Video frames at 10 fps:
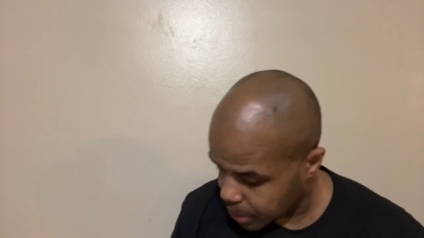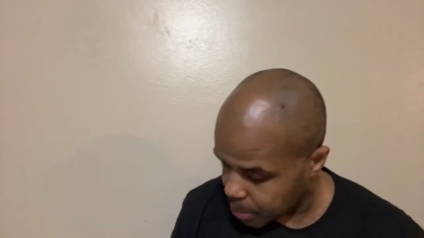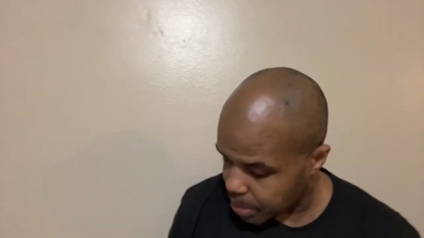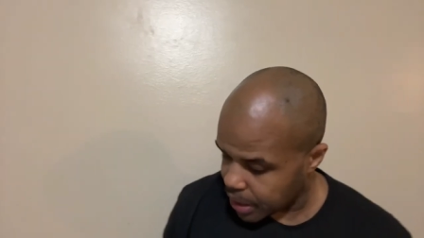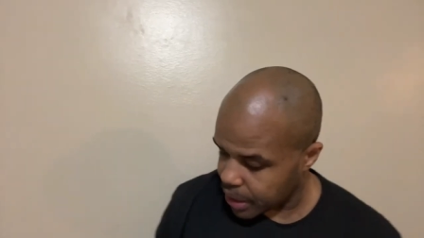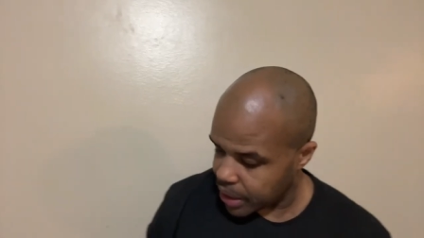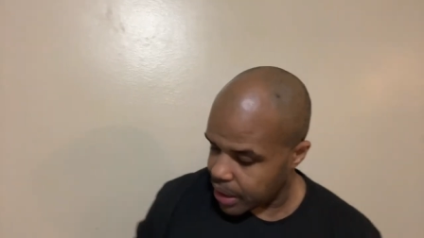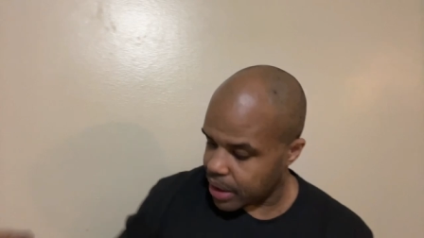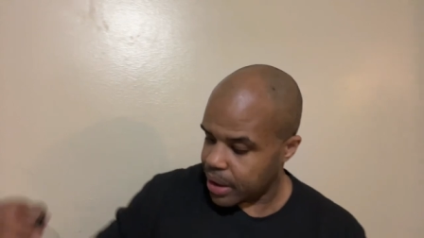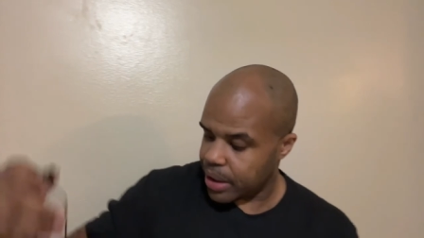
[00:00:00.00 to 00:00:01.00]
you would plug your
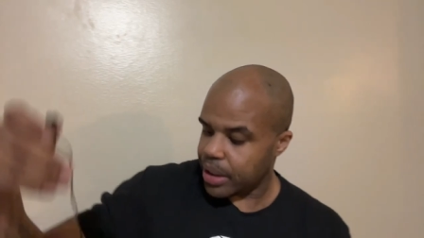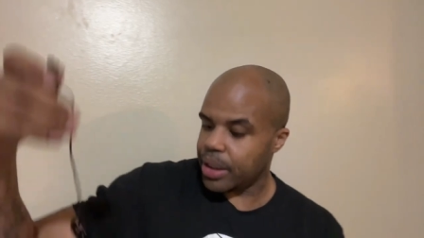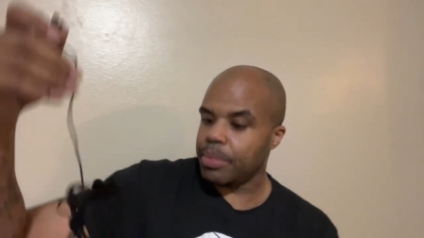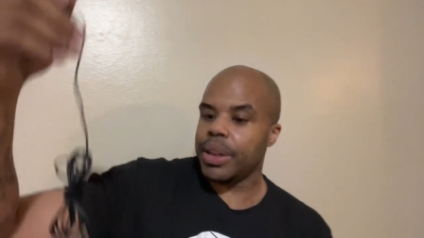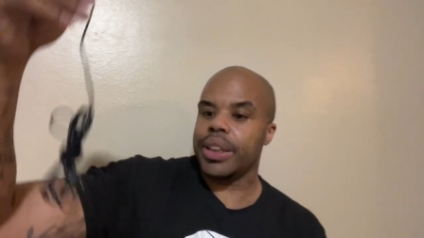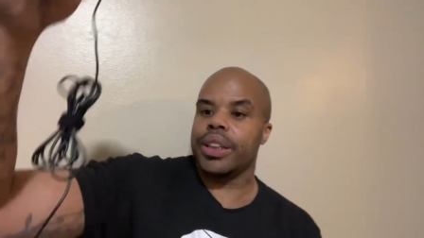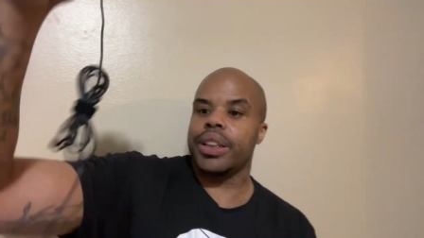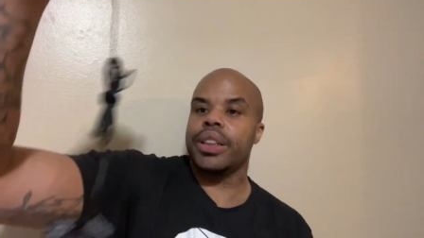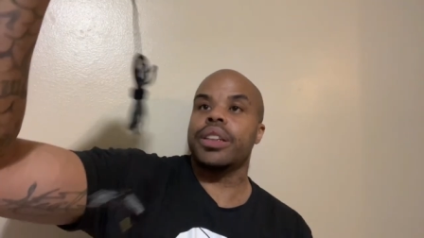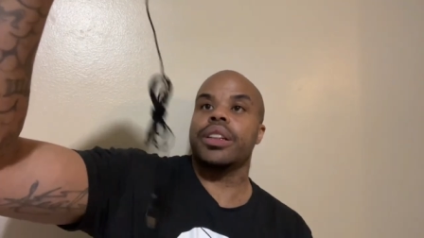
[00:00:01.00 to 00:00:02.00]
little the mic in.